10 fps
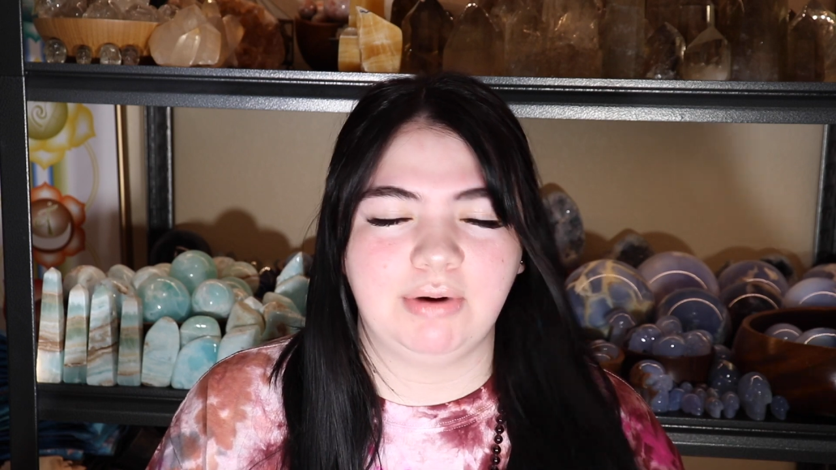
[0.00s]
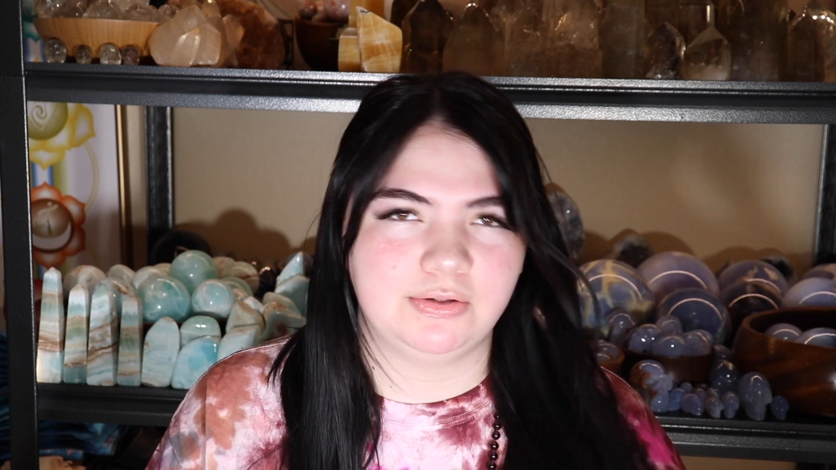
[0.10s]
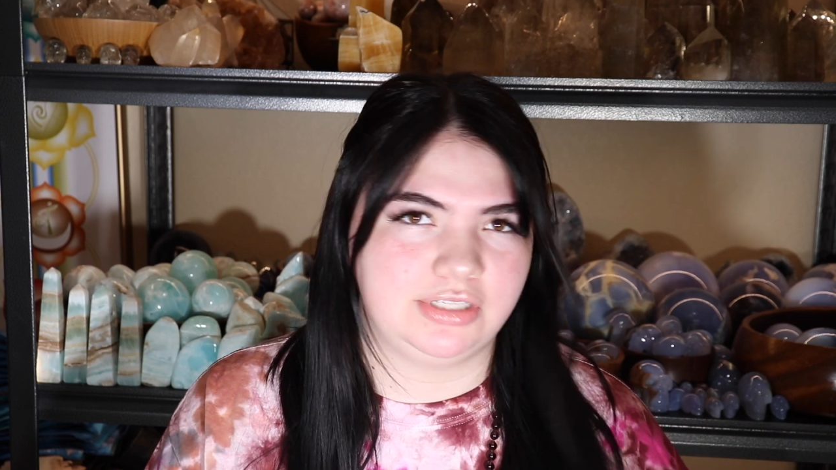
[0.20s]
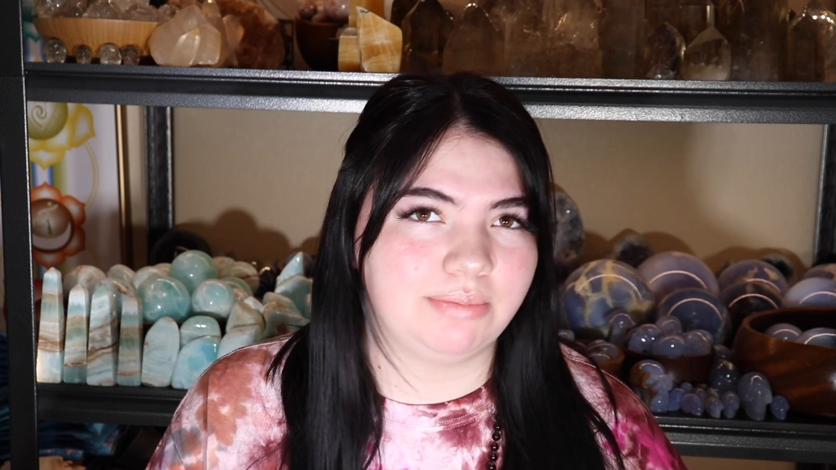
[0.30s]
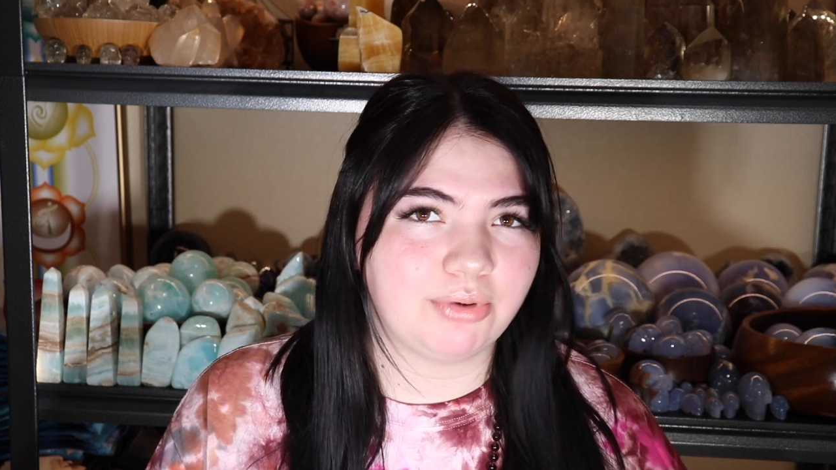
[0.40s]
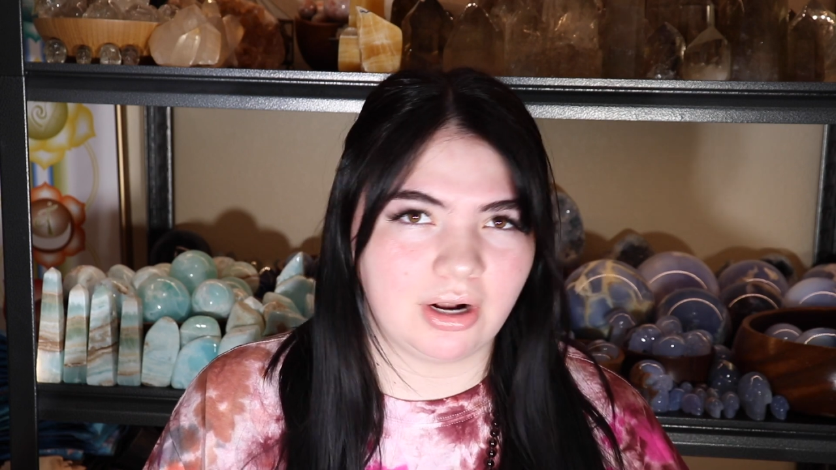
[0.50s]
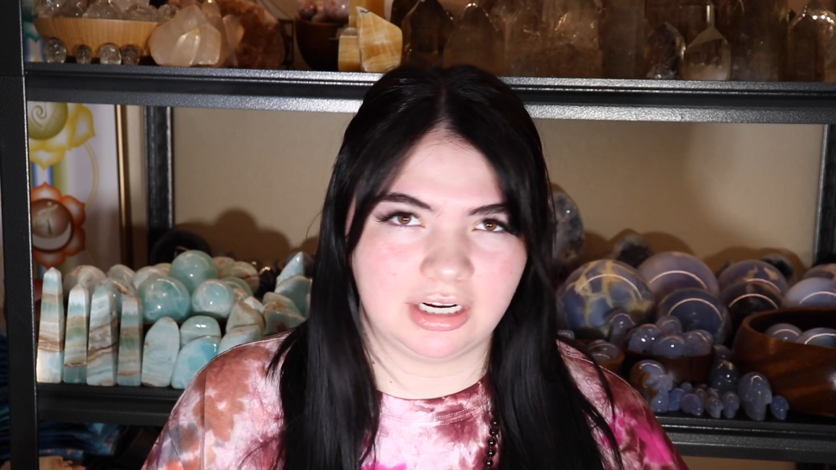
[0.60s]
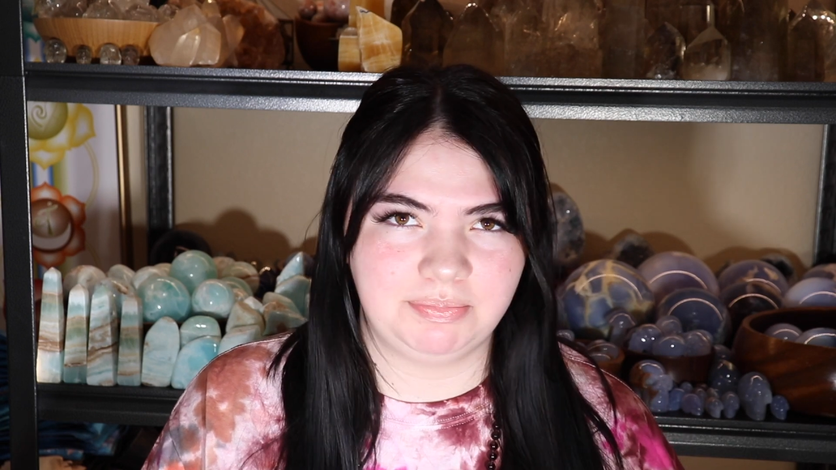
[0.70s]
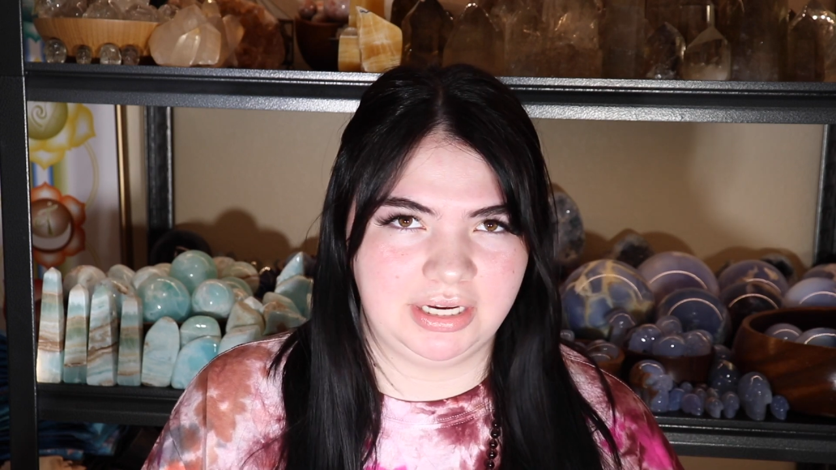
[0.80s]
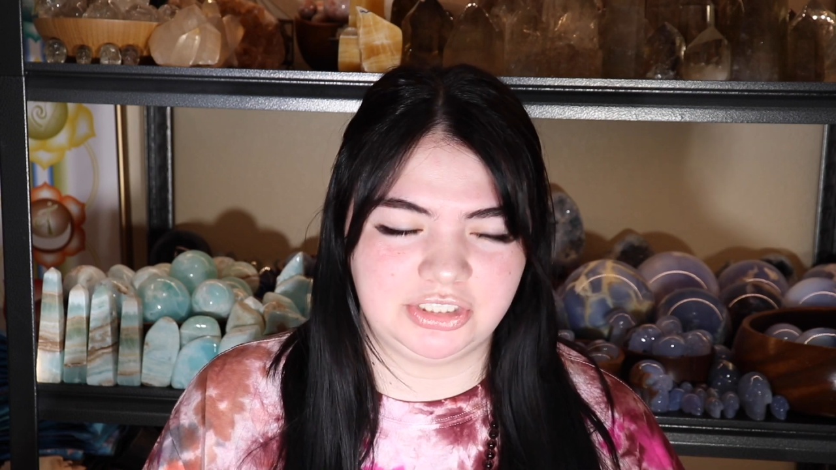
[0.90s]
posting
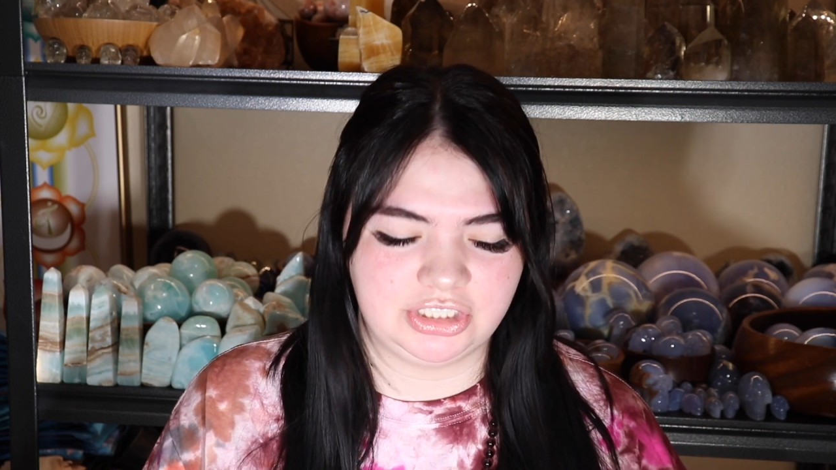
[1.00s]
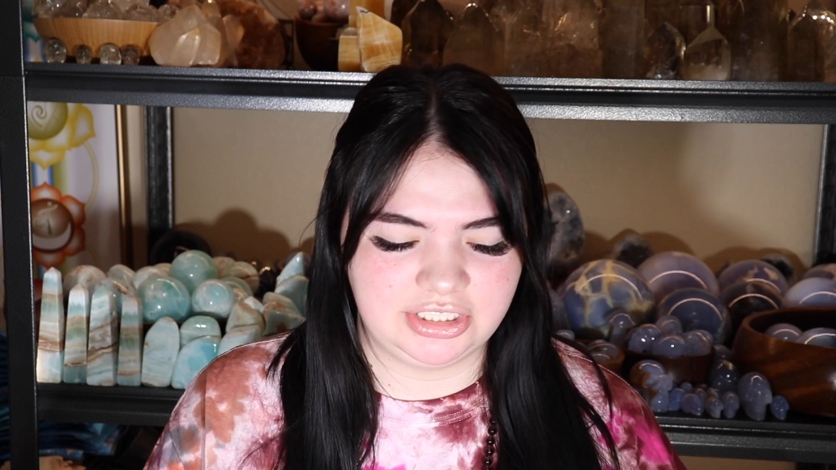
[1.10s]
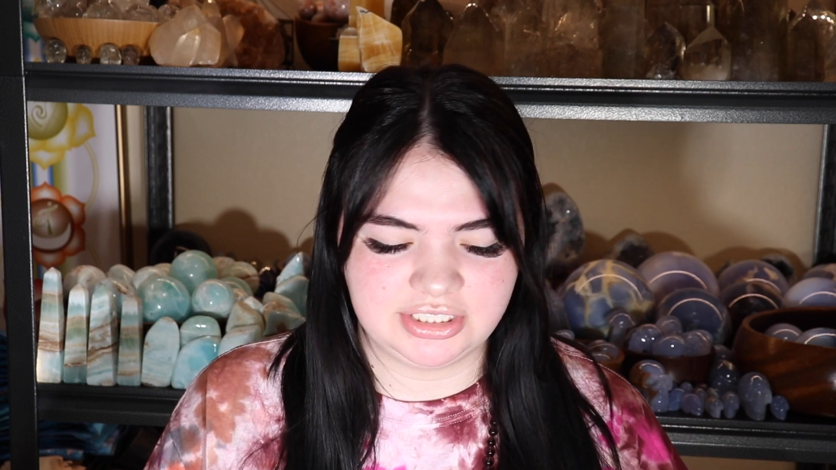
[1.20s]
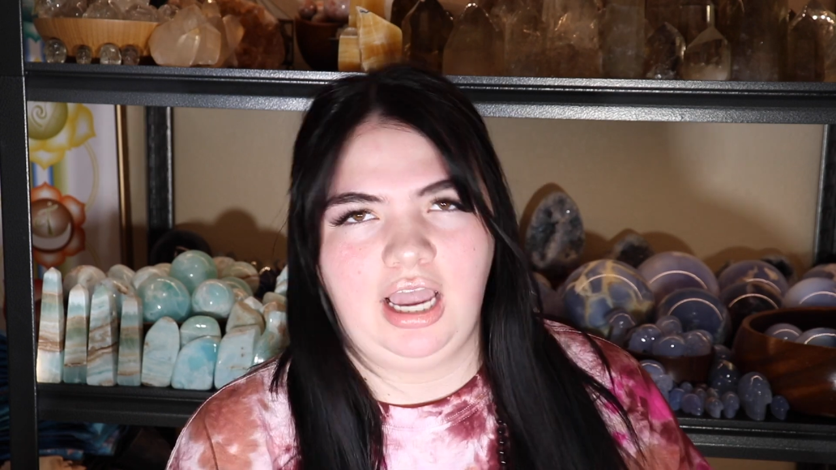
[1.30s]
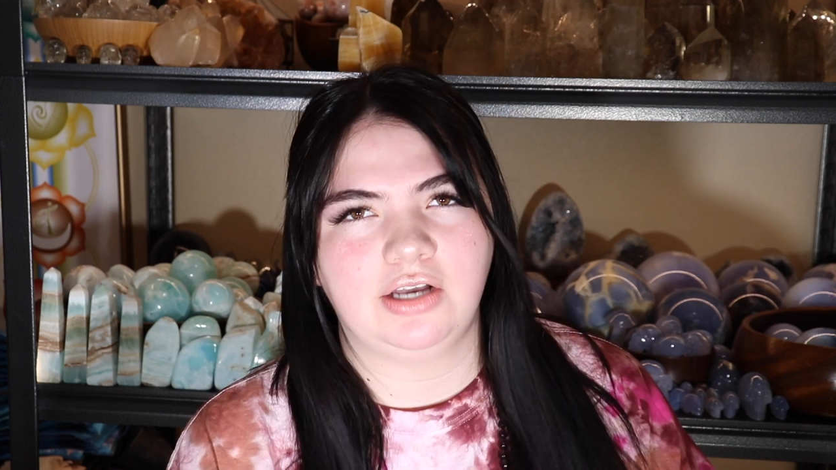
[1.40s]
product pictures.